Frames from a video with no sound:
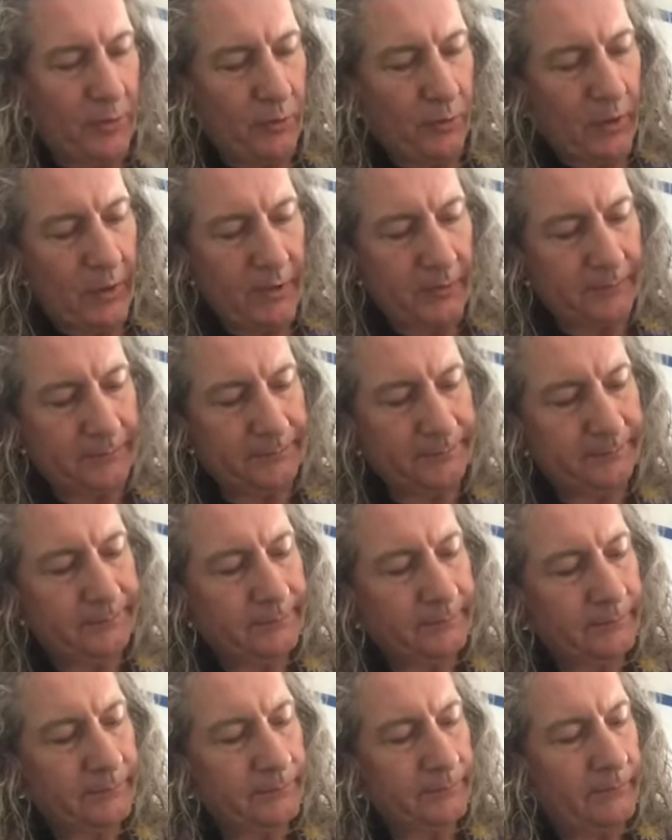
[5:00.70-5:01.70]
Well,
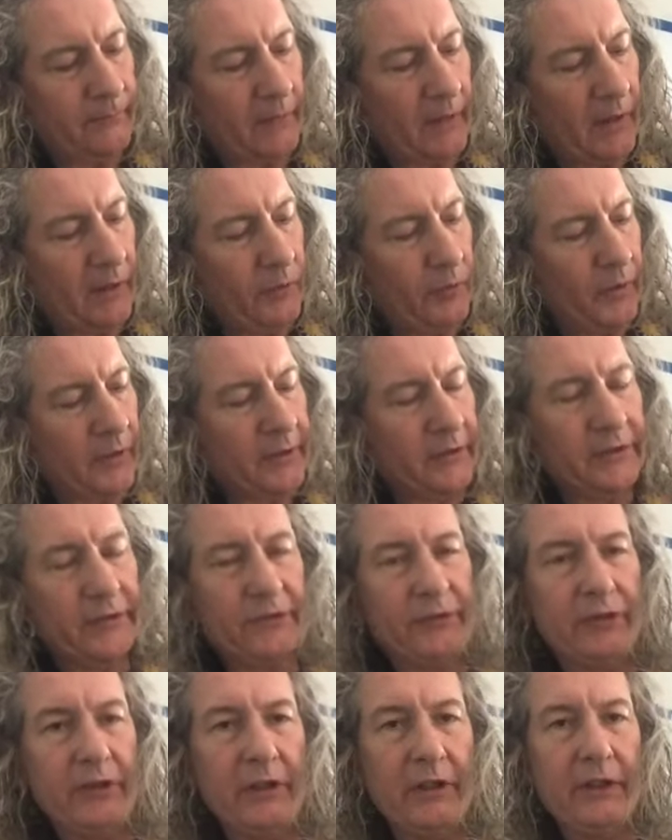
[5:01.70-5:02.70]
we can
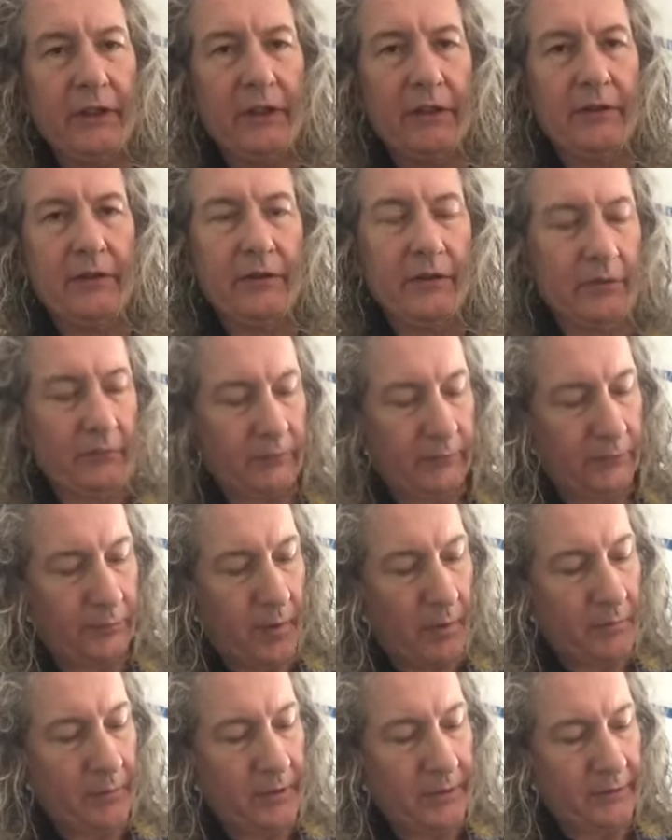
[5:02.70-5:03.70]
see that
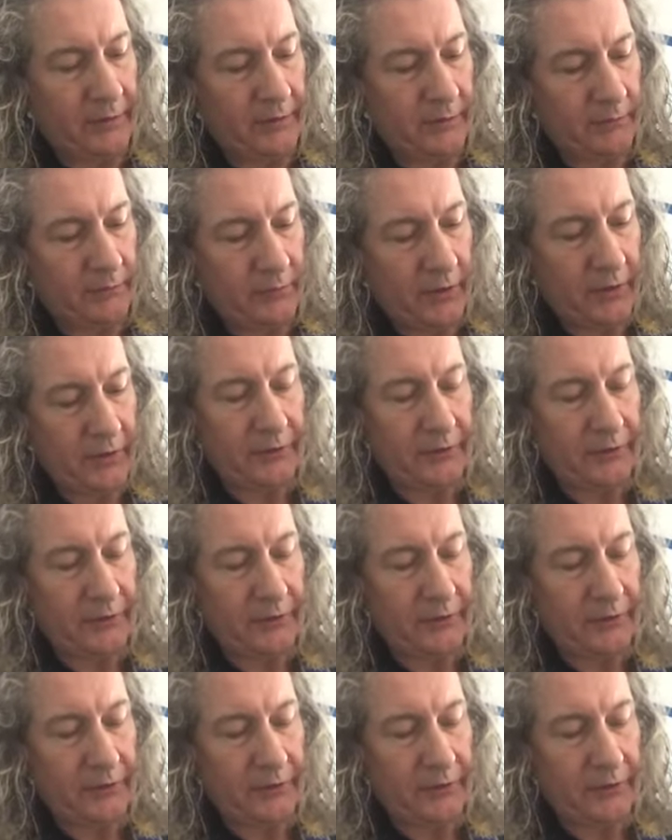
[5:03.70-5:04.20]
when I